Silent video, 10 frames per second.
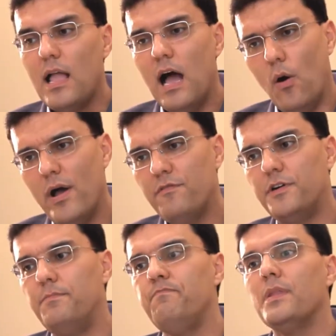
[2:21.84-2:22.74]

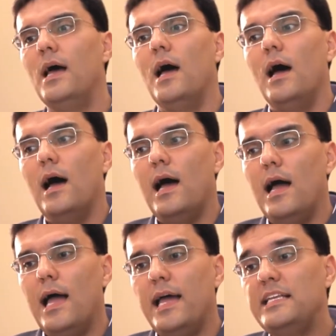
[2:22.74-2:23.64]
However,
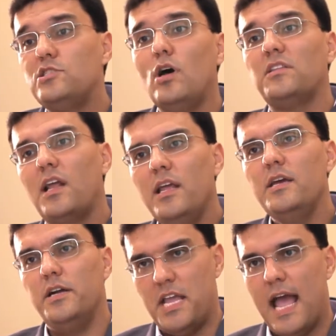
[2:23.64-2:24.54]
it's not
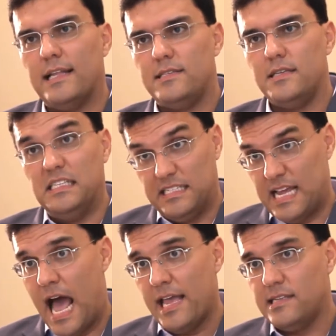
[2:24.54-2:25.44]
clear yet in
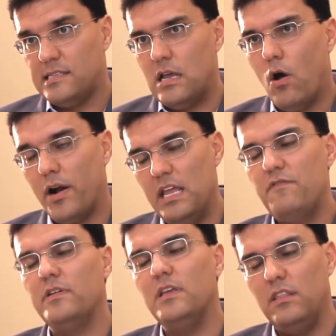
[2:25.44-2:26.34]
science or
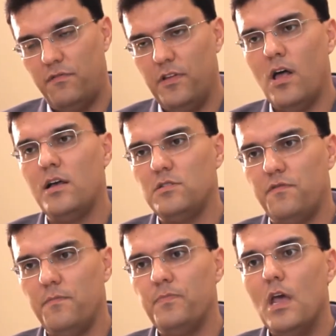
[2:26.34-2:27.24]
even in
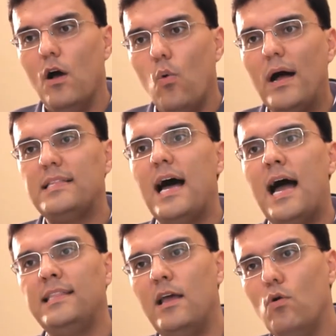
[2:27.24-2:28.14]
philosophy what
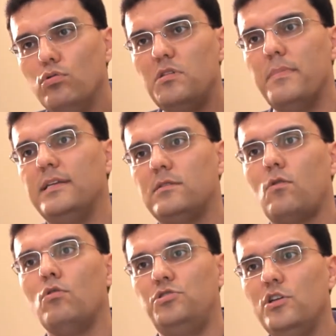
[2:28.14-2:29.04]
are the ultimate
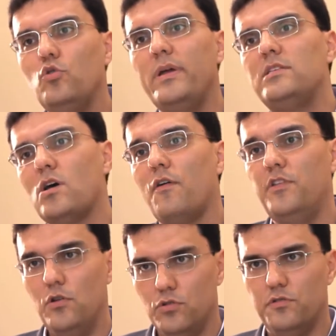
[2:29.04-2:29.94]
constituents
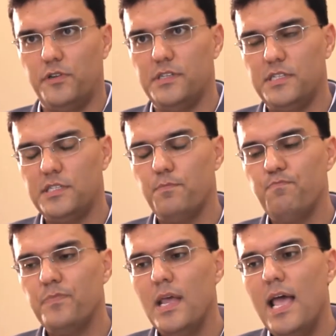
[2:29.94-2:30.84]
of the universe.
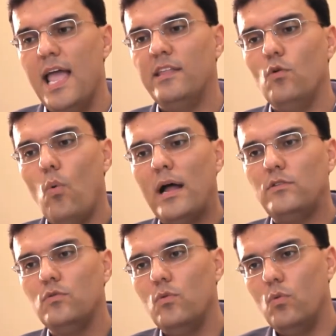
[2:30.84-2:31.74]
And
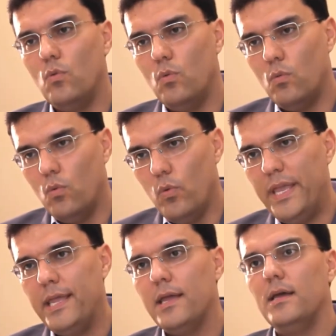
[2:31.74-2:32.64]
what
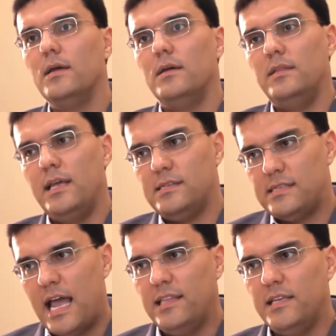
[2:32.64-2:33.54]
we, the
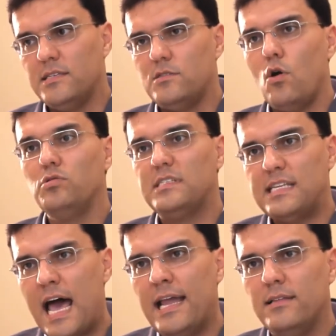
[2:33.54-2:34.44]
scientists who
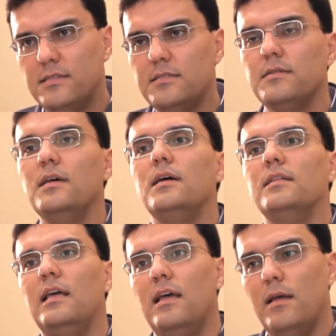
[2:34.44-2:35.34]
signed
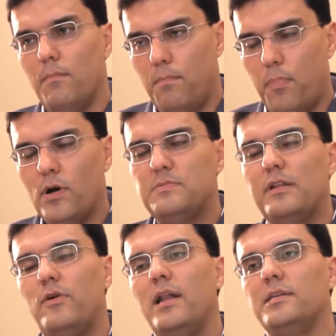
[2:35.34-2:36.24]
the
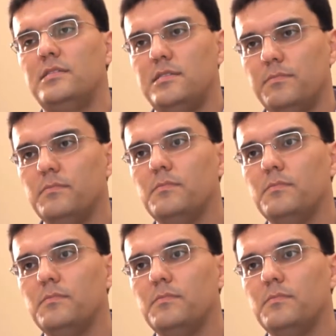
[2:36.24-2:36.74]
post-materialist